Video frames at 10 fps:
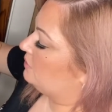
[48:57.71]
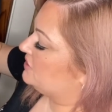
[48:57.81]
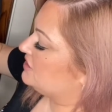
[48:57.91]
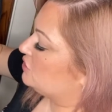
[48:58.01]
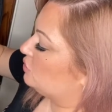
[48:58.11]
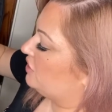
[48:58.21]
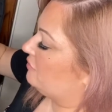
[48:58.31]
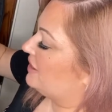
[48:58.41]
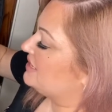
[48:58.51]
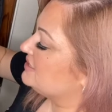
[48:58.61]
This is one of
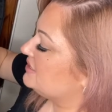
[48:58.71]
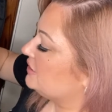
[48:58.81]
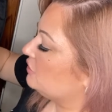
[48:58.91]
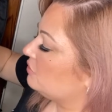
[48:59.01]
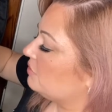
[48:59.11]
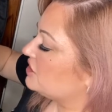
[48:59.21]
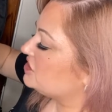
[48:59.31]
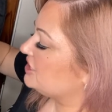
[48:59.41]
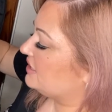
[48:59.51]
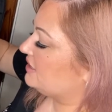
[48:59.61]
my concealer
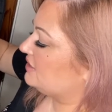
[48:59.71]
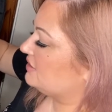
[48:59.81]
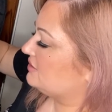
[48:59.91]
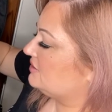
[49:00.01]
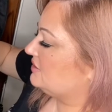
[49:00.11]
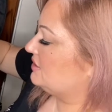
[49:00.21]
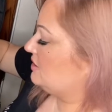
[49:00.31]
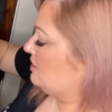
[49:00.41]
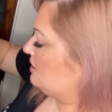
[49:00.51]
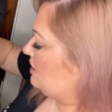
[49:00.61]
brushes,
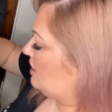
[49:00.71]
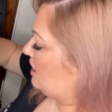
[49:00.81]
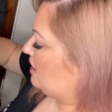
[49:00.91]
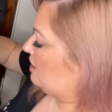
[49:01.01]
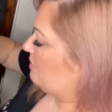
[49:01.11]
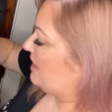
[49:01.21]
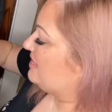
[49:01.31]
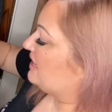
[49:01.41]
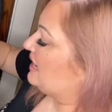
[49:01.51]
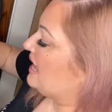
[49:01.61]
and
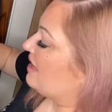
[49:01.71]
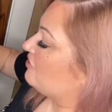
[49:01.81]
then I have a